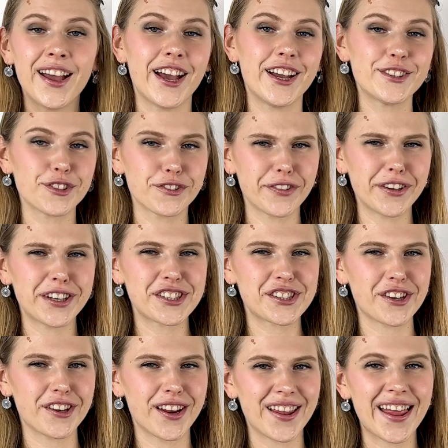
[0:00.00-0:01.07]
And to finish
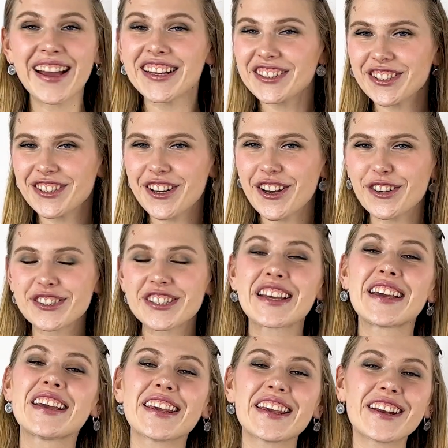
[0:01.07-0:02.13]
on a lighter note,
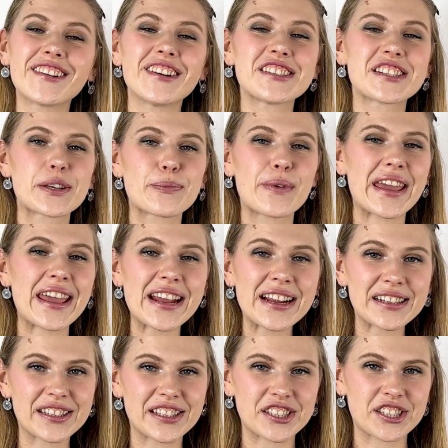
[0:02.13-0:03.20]
here are some
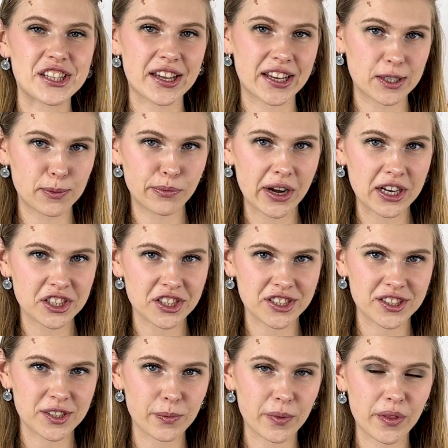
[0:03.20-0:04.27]
English
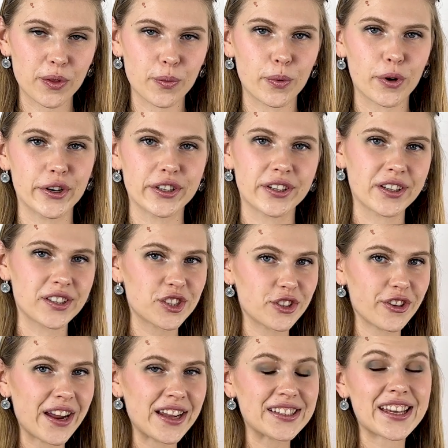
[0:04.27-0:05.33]
expressions with the word
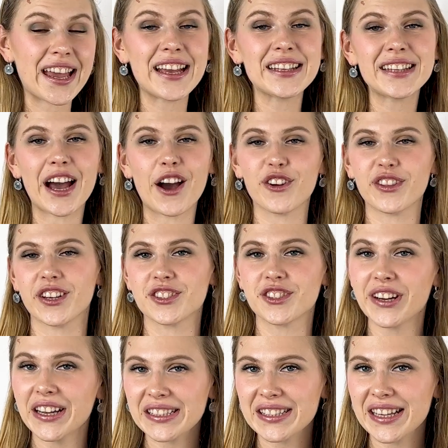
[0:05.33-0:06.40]
straight and how they're
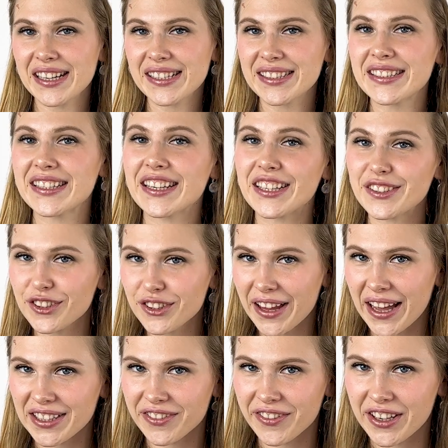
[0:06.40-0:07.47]
translated into
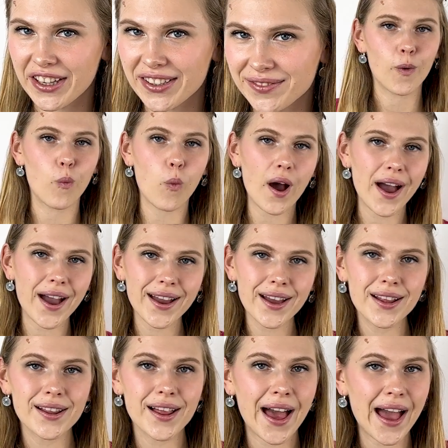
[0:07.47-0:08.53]
Latvian.
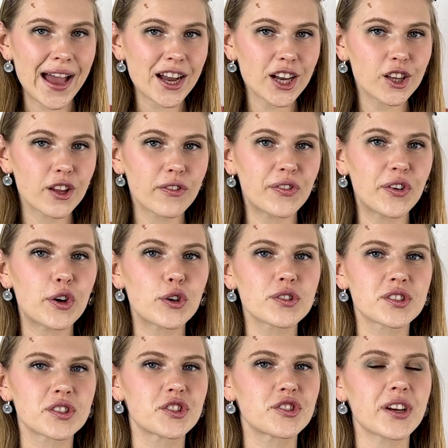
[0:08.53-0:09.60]
While
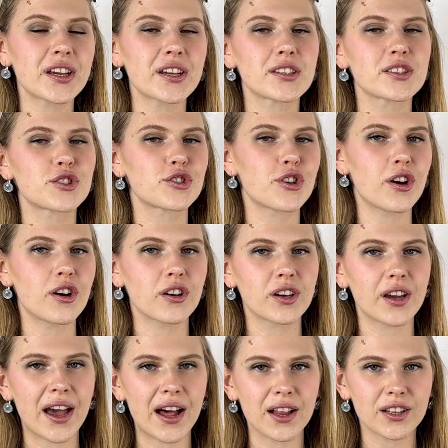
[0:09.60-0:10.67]
Anglophones drink strong
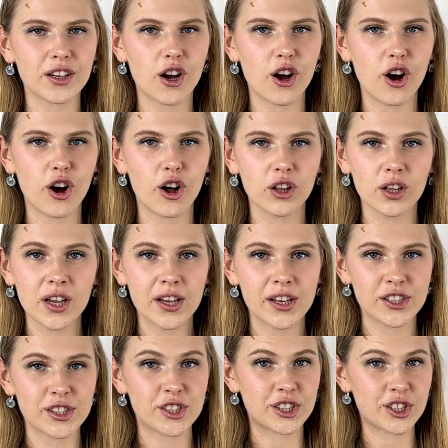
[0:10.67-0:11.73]
alcohol
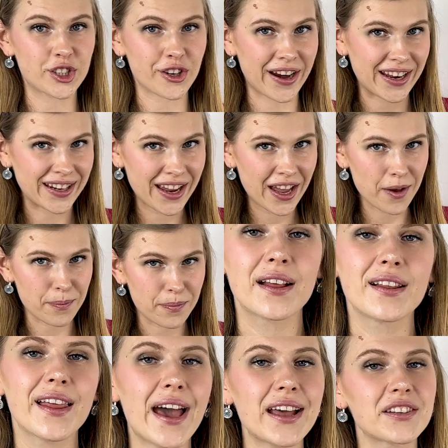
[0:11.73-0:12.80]
straight up,
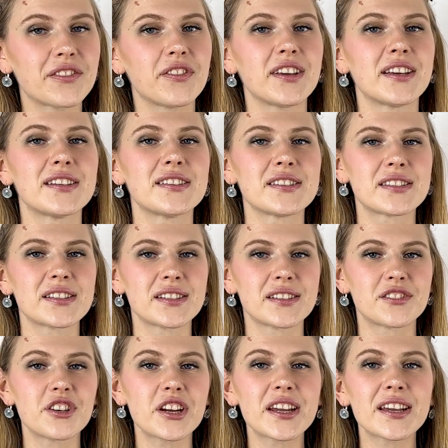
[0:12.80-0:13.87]
Latvians
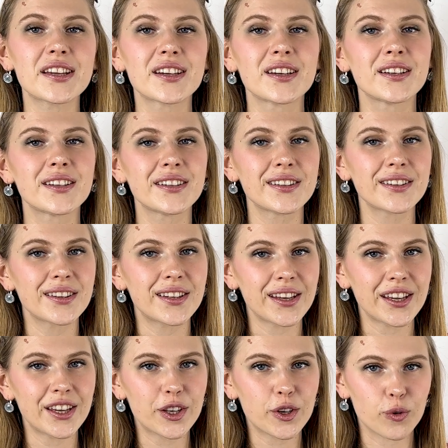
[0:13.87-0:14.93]
drink
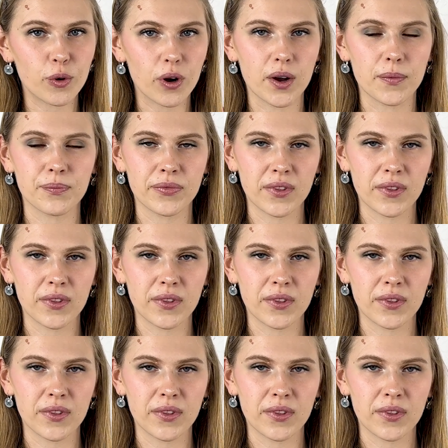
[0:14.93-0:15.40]
tīro,